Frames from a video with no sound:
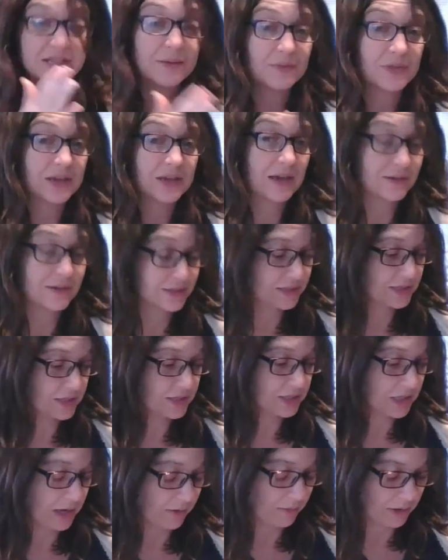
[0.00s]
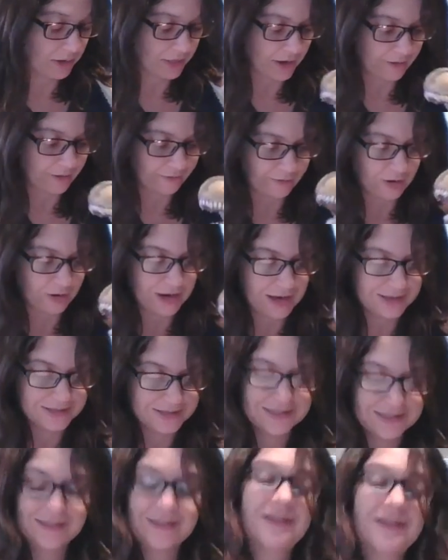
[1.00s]
something else to share with our
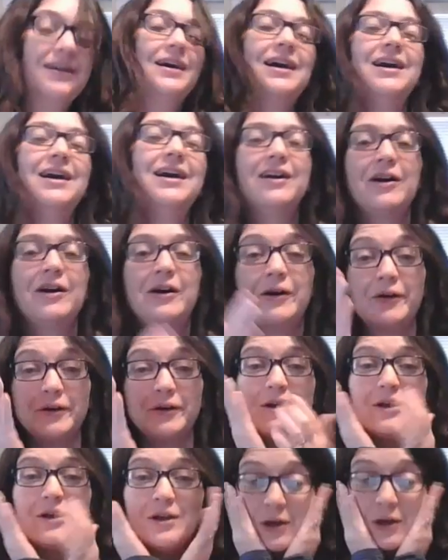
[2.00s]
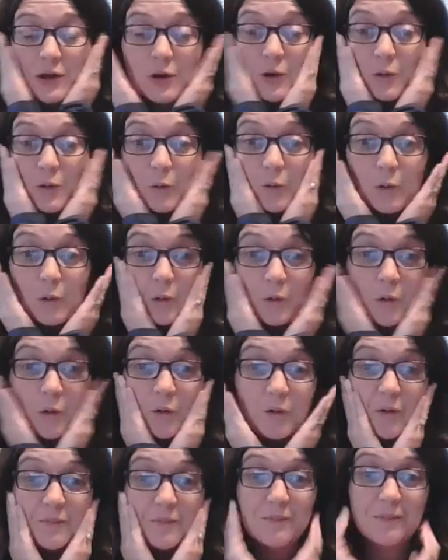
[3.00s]
friends. Oh,
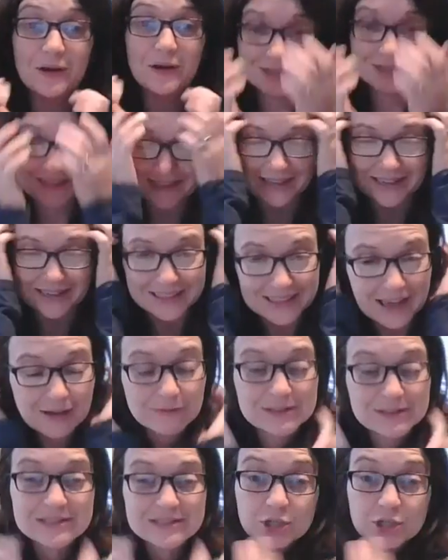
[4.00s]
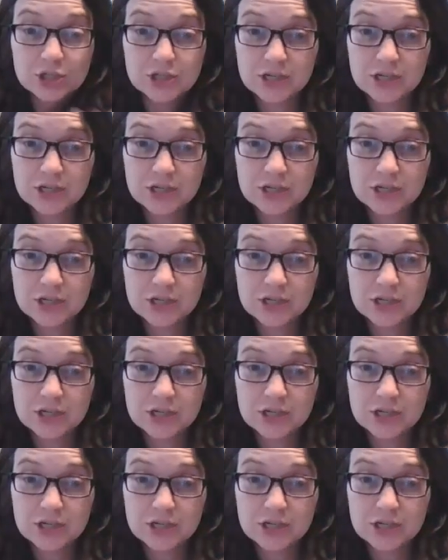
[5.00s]
whew, mercy, that was a